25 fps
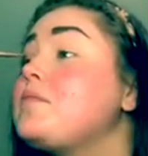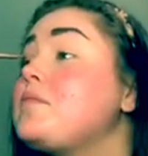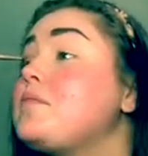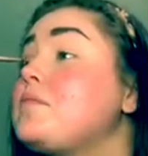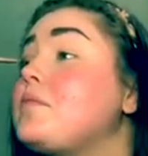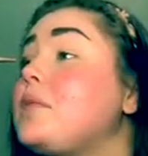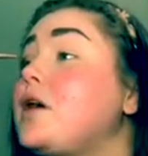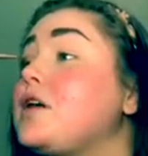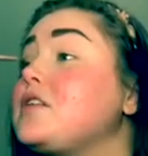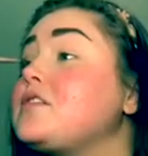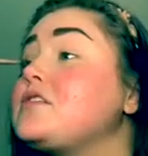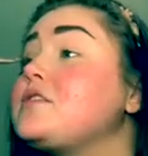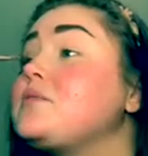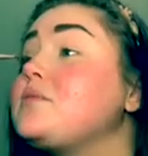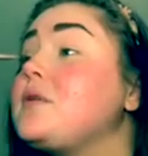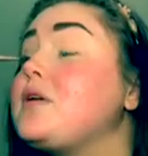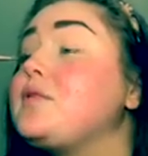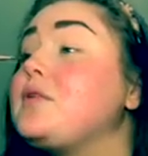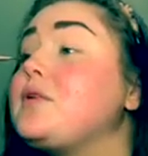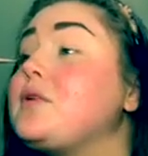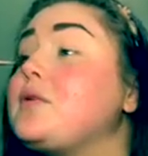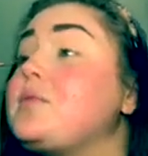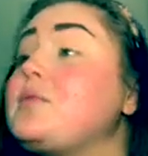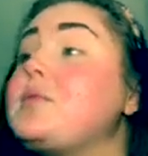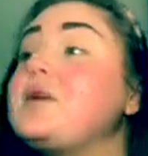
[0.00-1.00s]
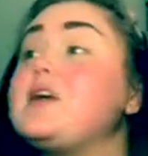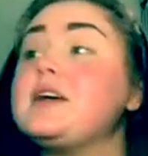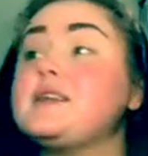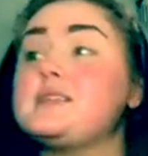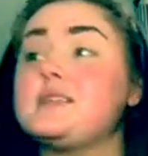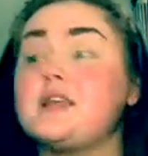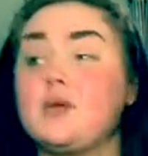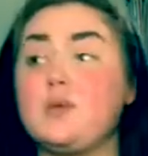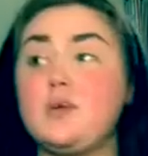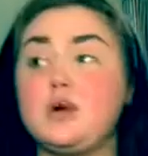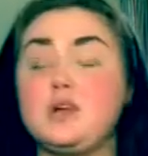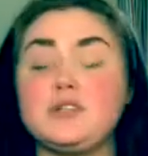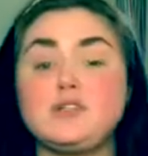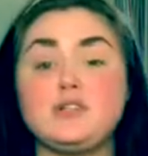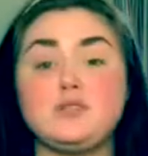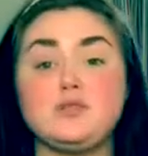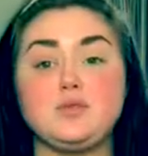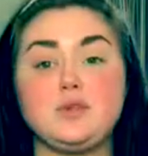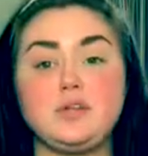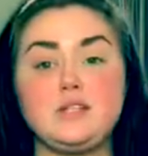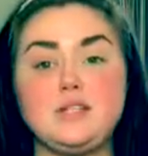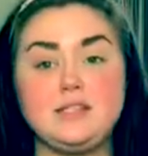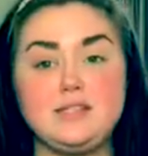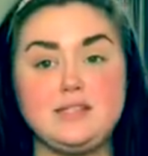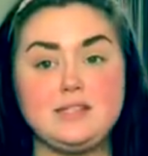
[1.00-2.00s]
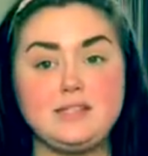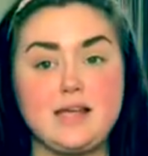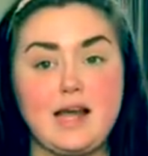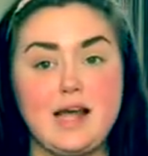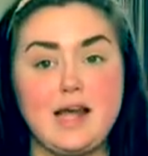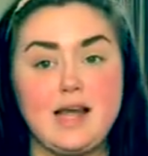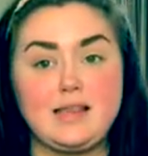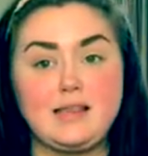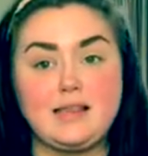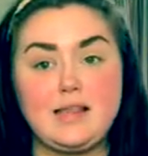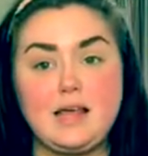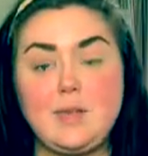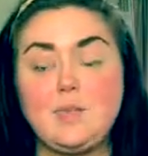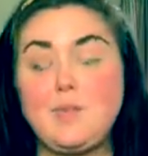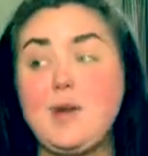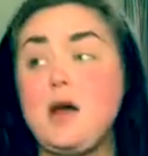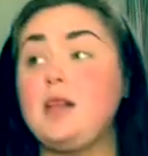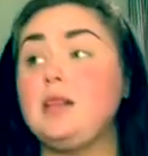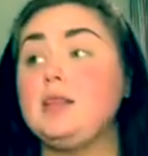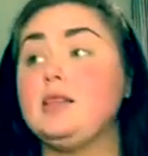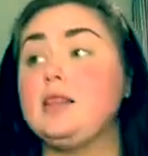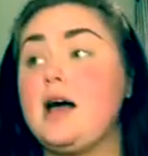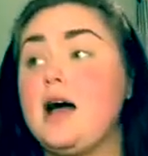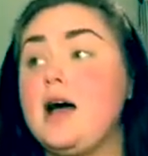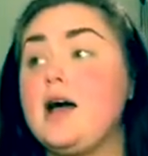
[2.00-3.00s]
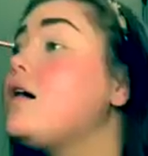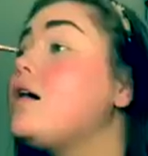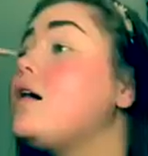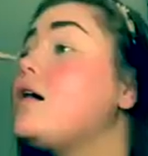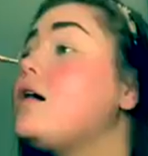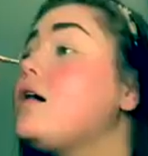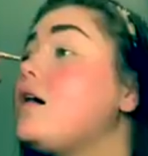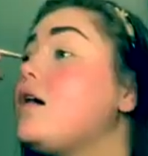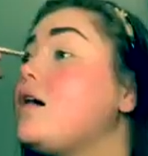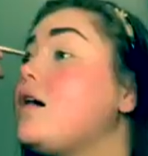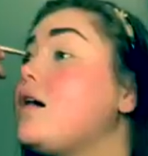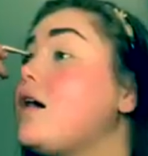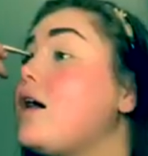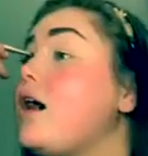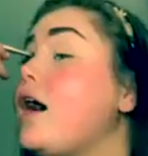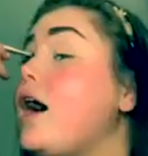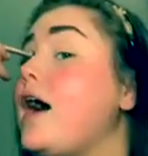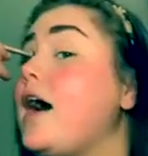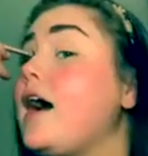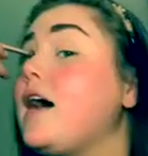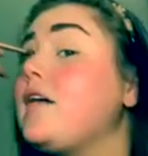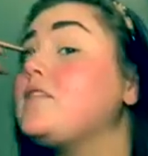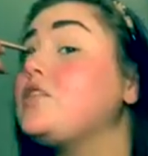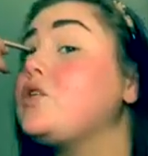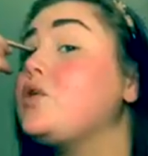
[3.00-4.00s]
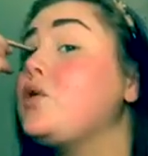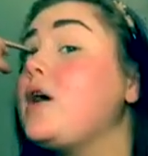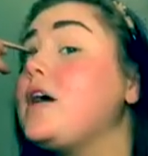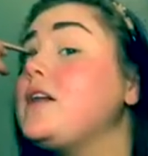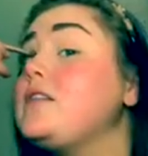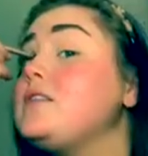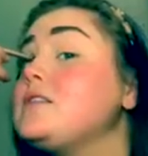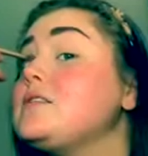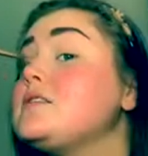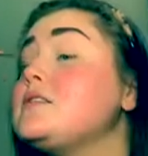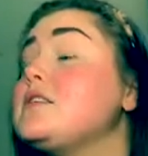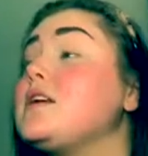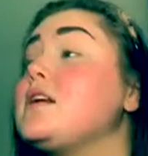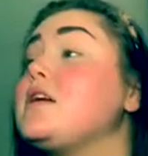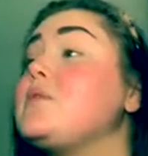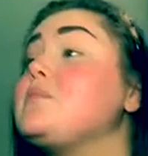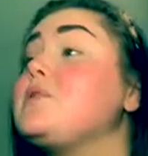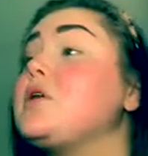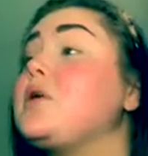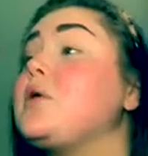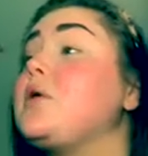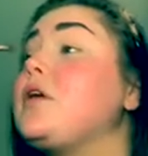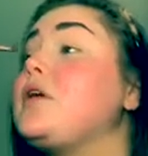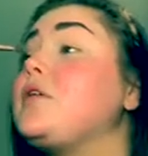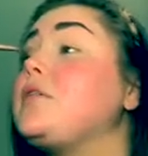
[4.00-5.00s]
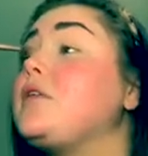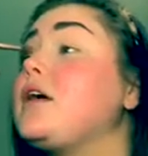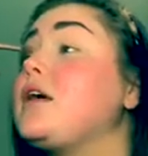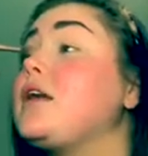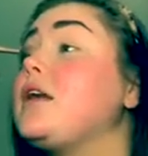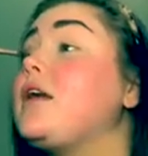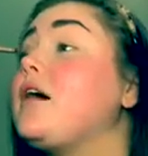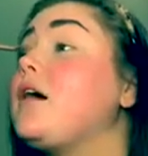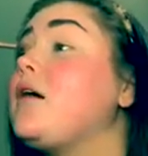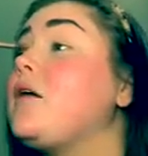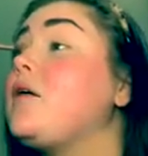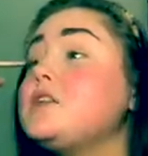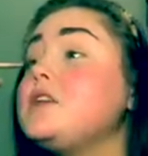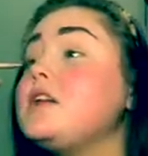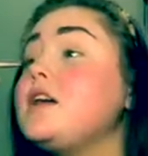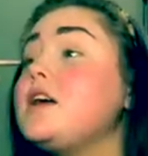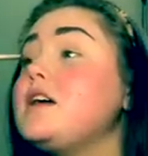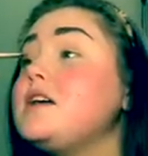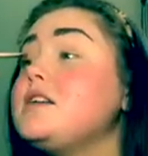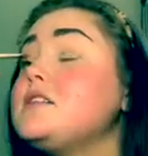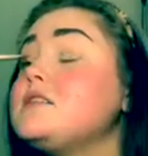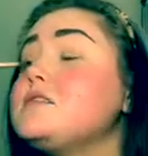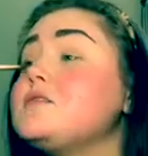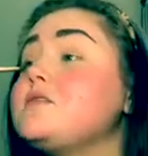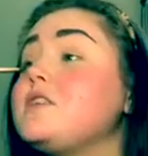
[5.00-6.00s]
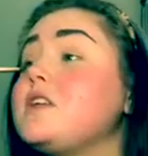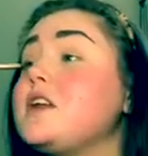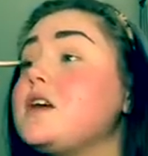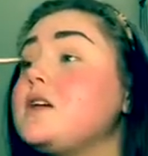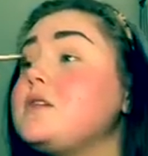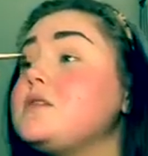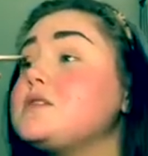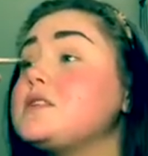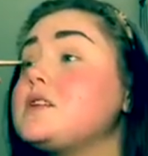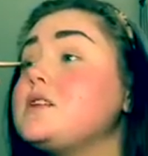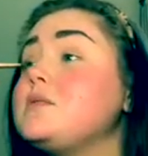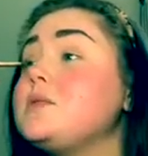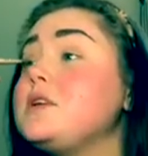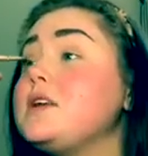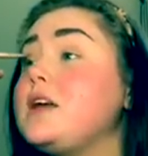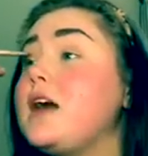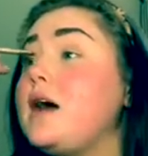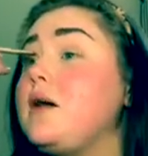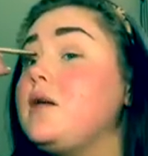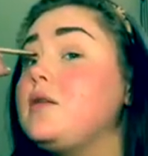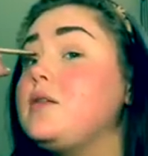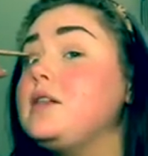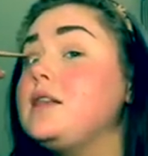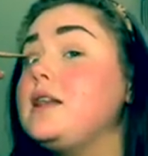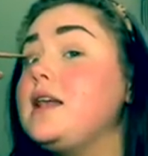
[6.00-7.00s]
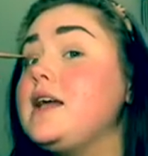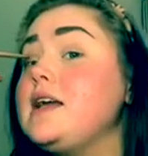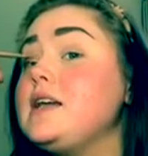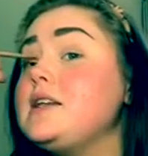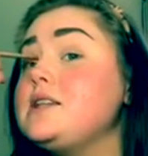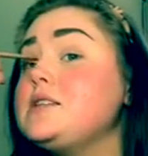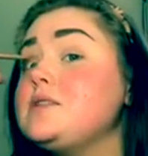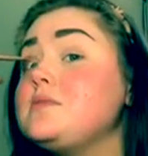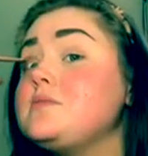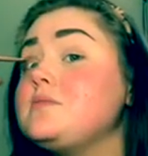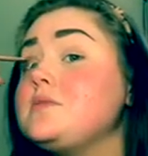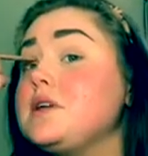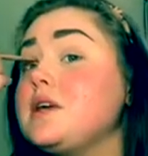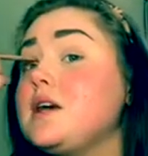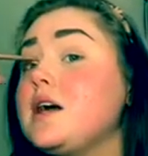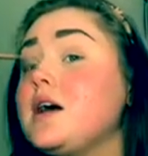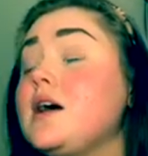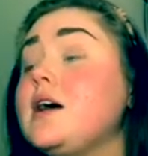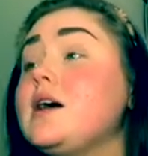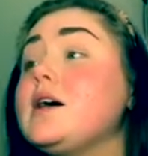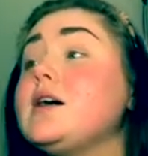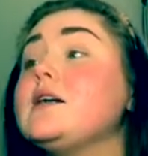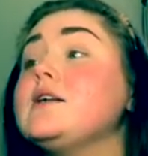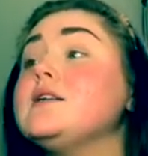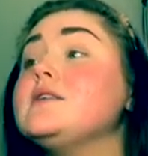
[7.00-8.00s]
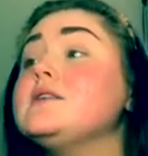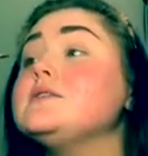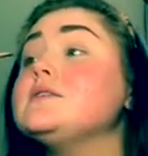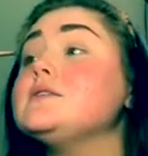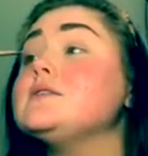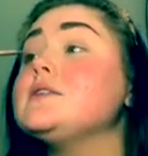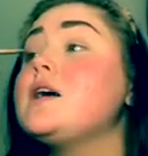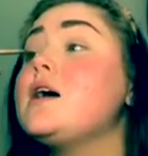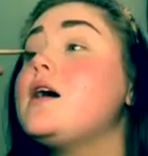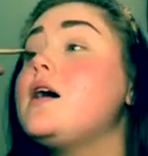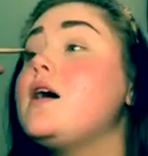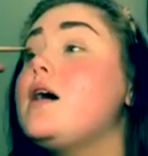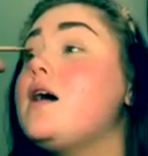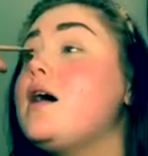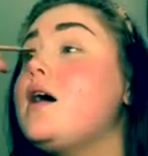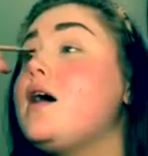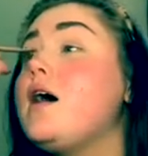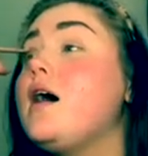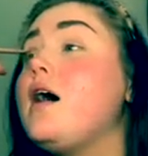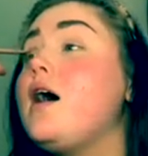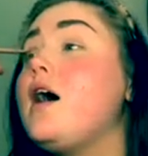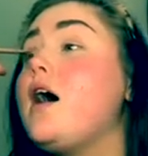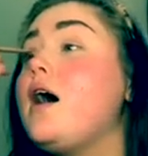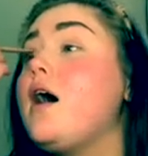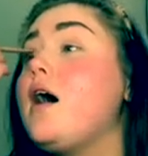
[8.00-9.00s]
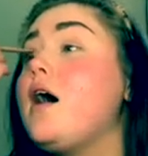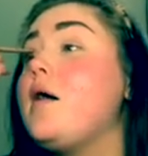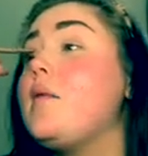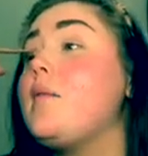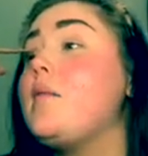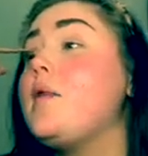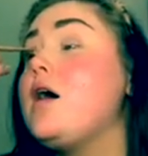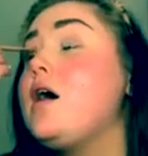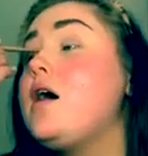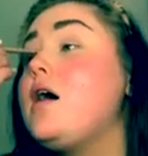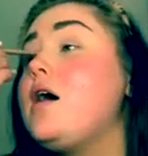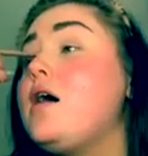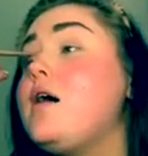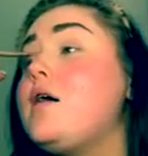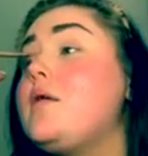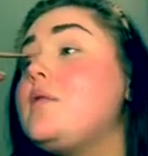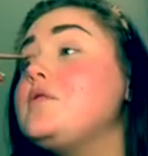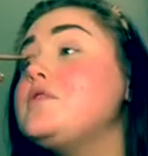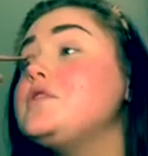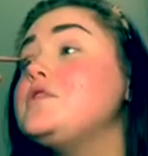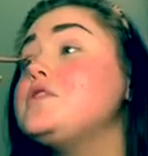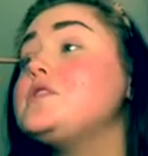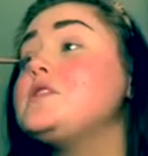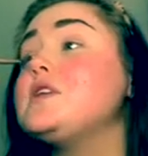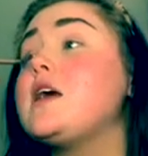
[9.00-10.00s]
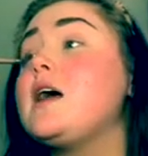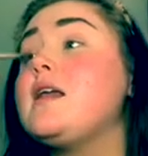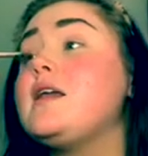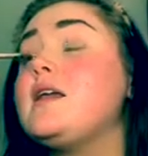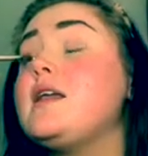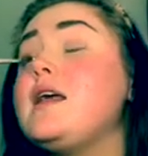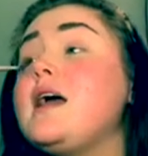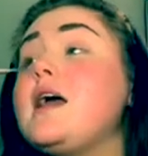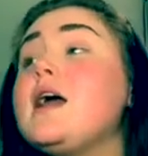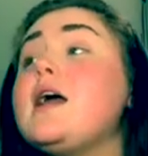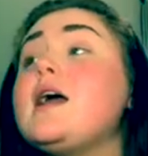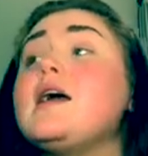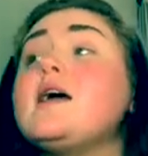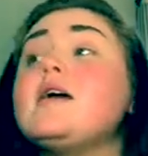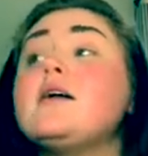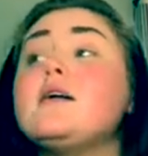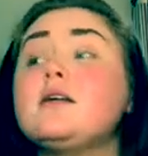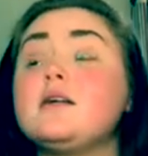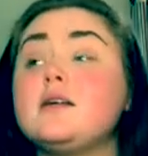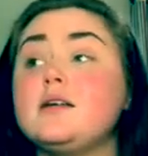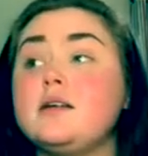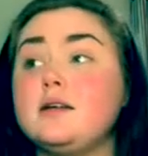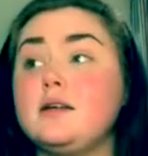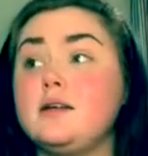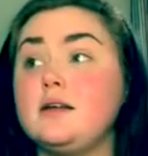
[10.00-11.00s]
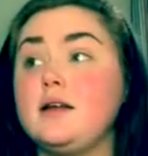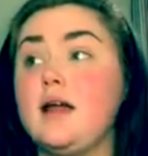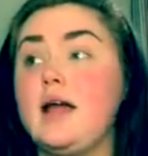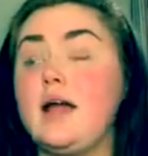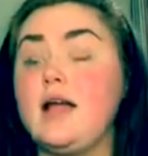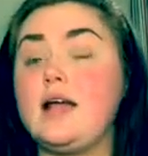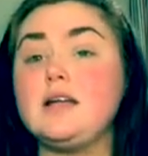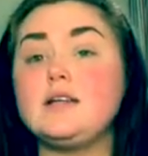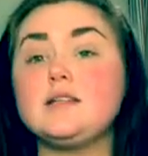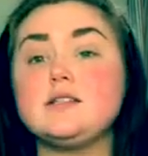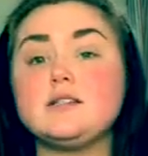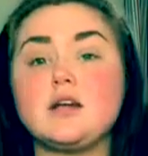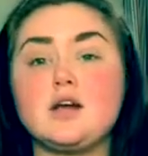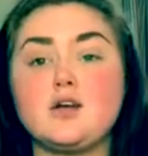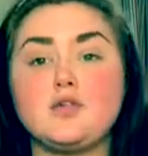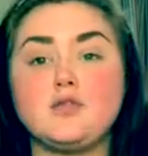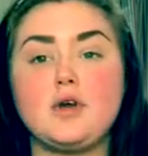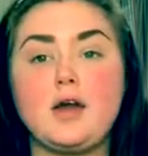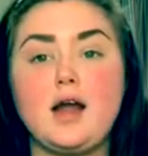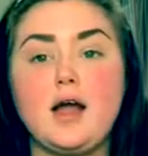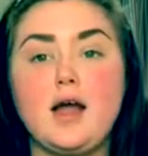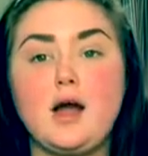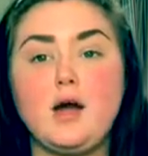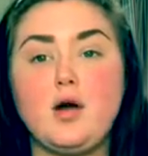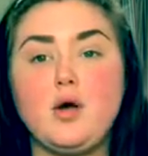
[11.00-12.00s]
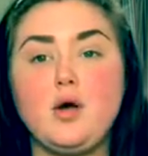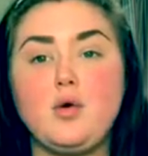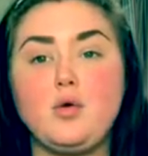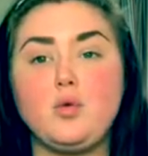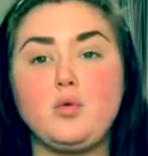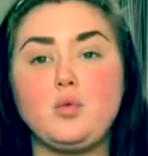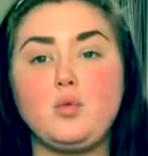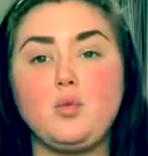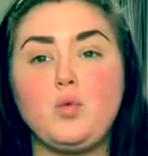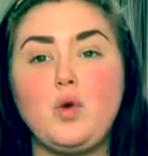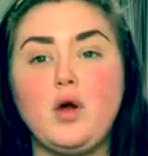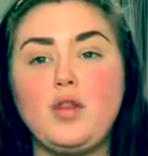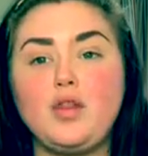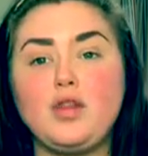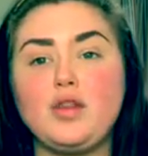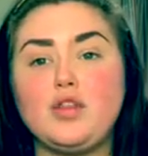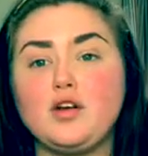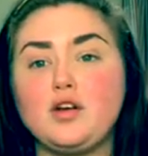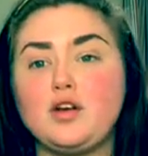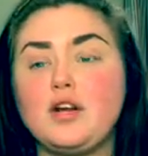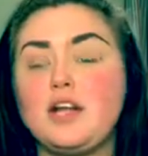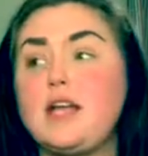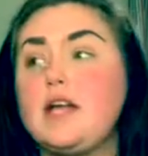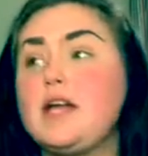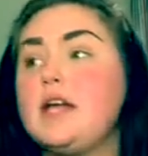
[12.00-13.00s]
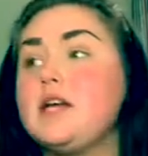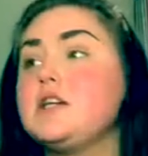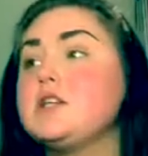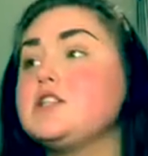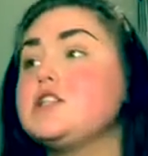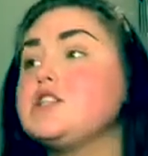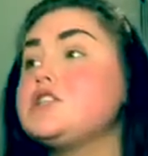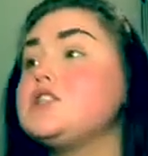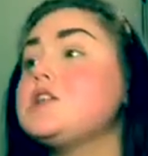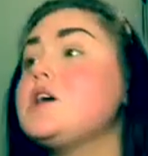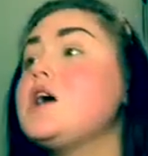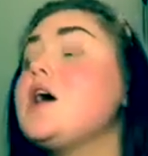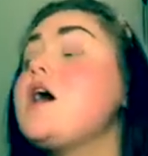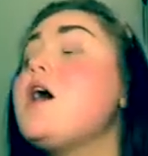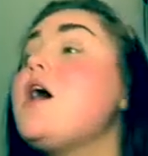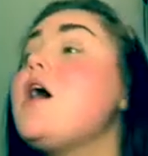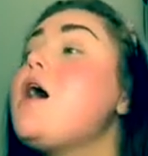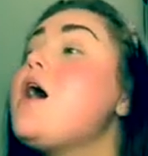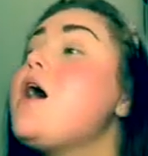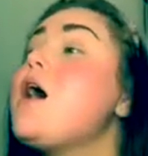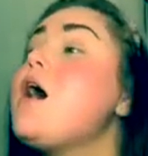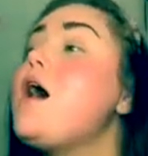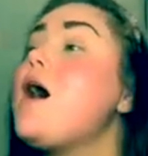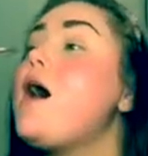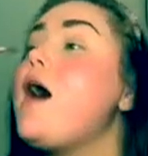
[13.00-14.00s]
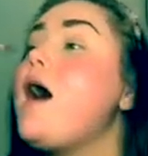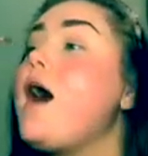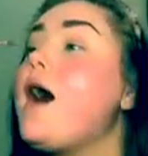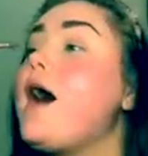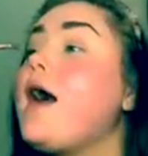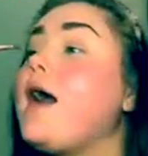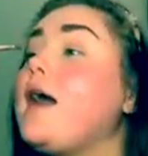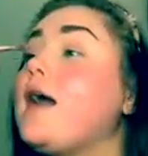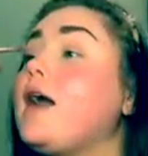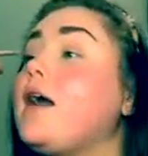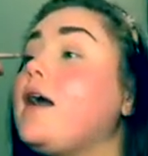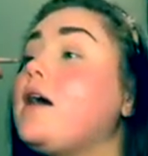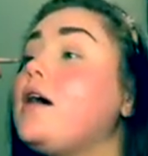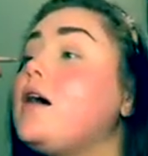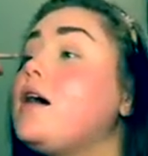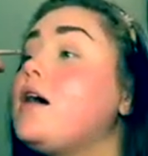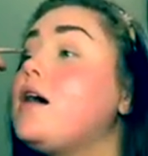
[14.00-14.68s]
parts of my room because I want to redesign them a lot. I have quite the setup going right now. Today's video is going to be out late because Sunday night around 1:30ish I